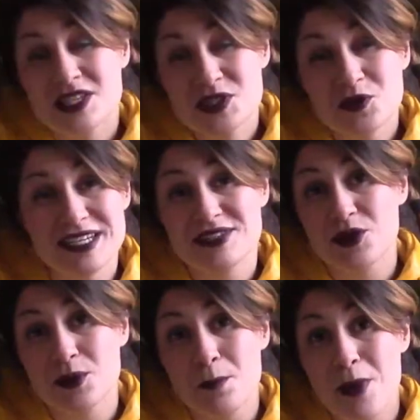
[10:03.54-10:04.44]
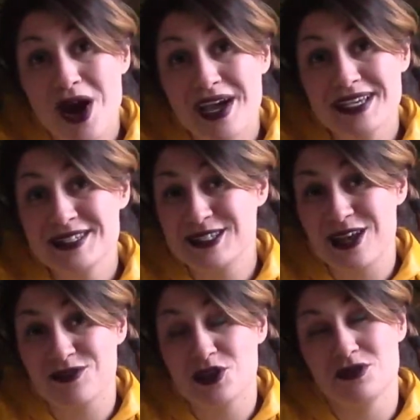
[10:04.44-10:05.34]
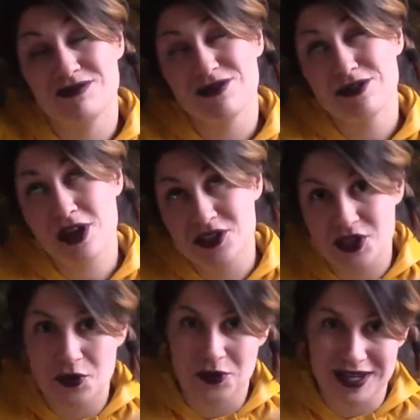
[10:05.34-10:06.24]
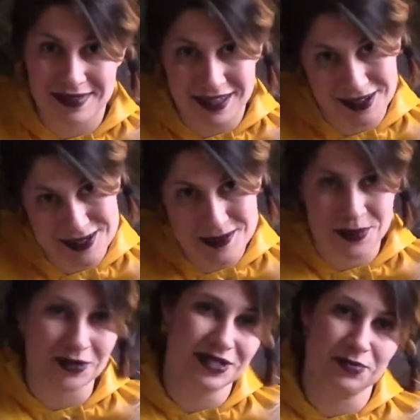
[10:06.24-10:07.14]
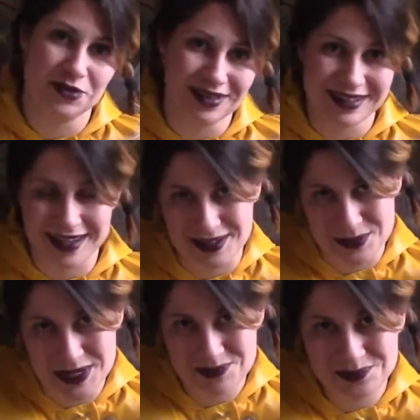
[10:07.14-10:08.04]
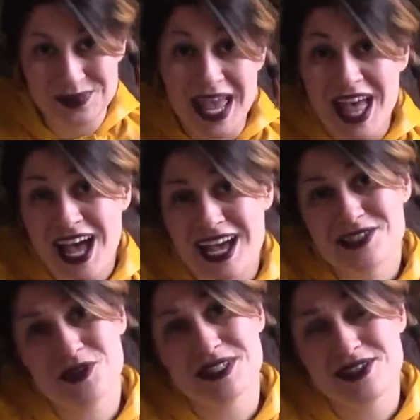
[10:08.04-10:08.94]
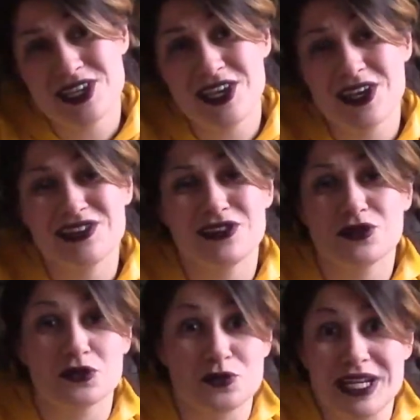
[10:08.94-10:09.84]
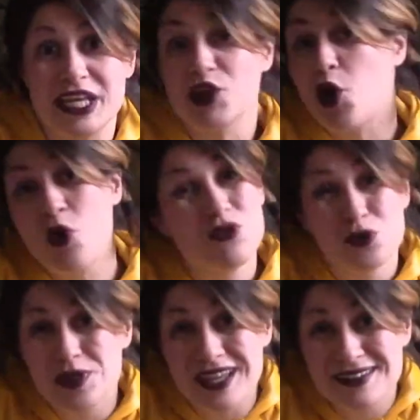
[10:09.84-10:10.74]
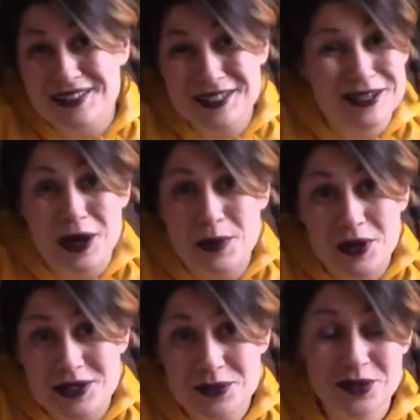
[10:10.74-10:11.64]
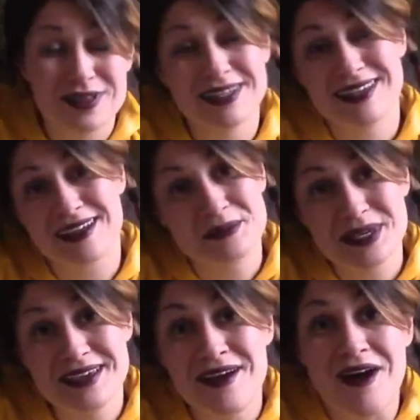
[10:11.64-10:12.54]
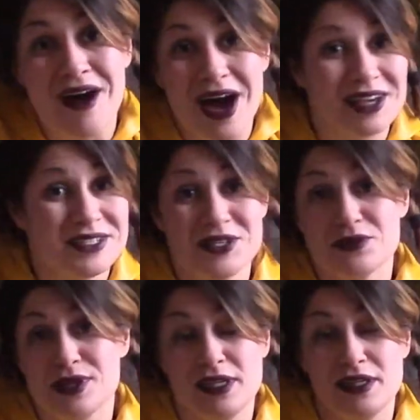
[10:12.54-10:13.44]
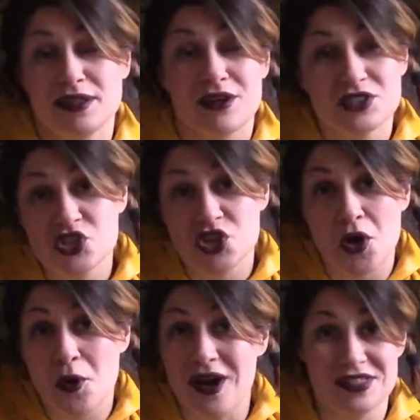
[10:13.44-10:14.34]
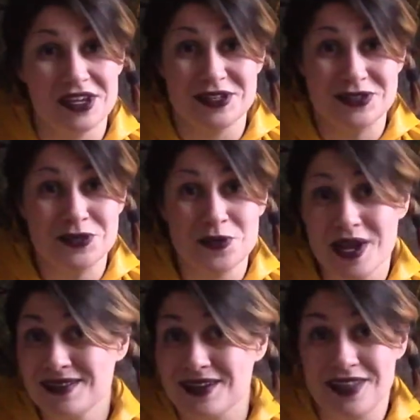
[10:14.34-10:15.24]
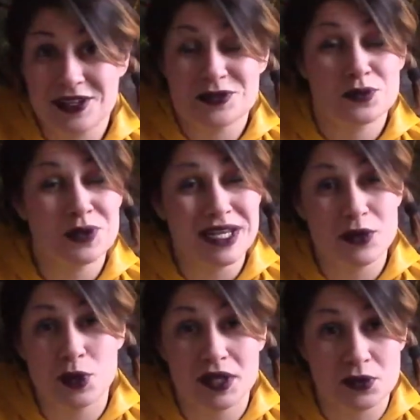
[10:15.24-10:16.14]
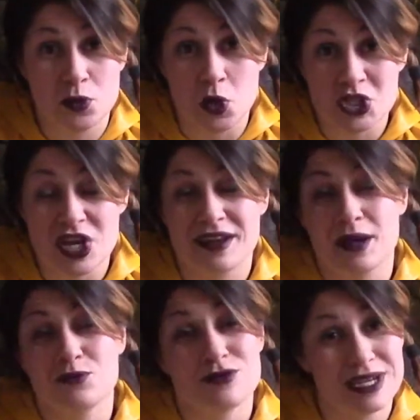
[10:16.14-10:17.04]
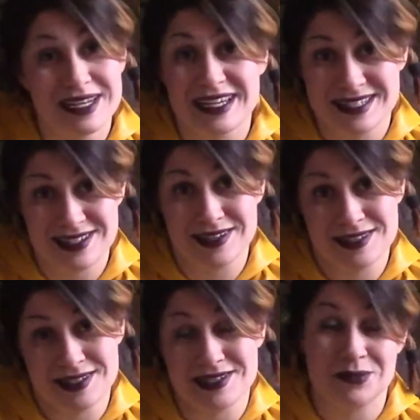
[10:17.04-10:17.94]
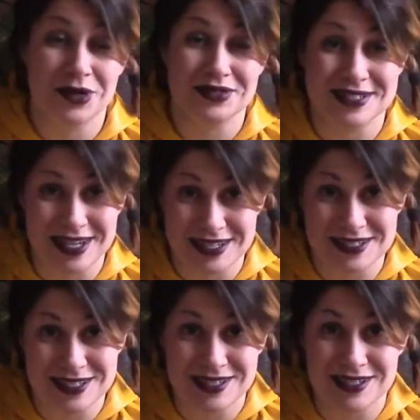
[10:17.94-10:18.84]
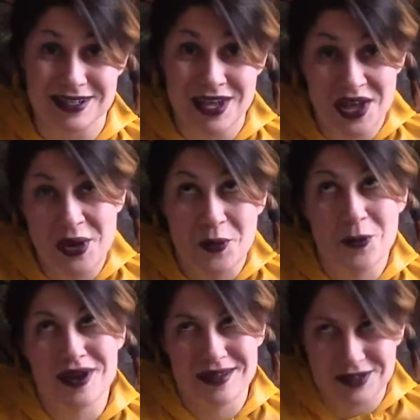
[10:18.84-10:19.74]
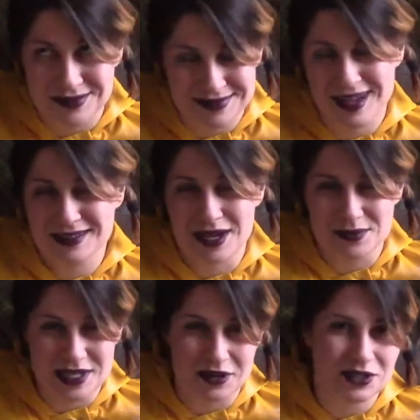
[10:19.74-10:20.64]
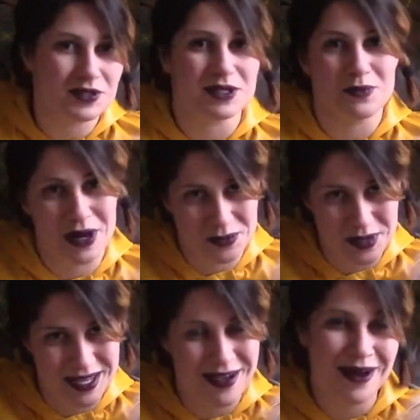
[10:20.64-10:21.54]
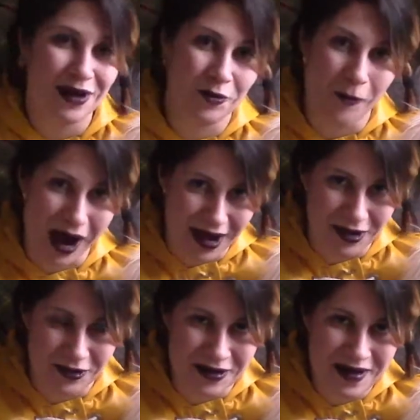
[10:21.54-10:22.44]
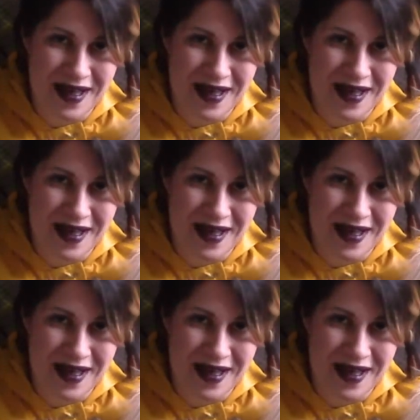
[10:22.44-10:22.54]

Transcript: So these are my 7 not so great things about the Umbrella Academy. As you can see, they're not really awful things about the Umbrella Academy. I still really love the show, I think it's great, I think it's really worth a watch, and I'm really excited about the second season whenever that comes out, because it might be a while.